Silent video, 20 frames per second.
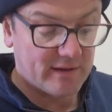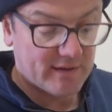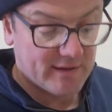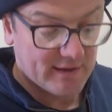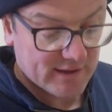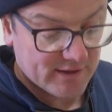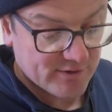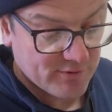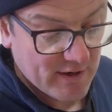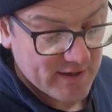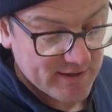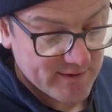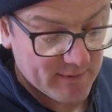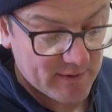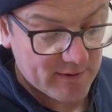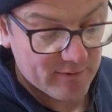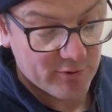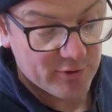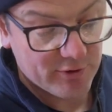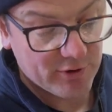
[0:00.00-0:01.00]
next
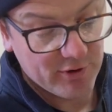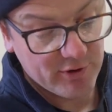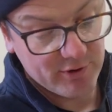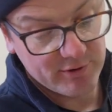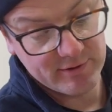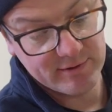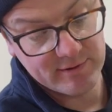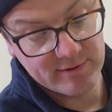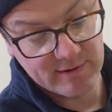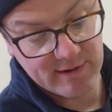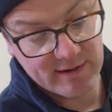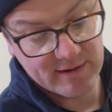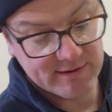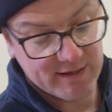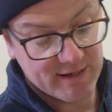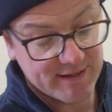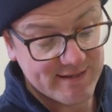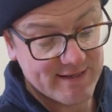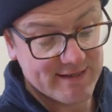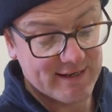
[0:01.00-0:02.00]
recipe we're doing, I
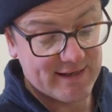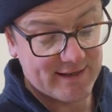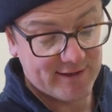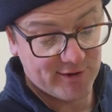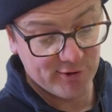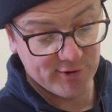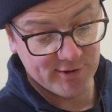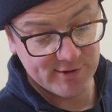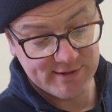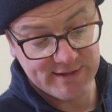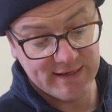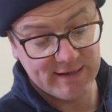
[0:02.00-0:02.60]
can see Q N's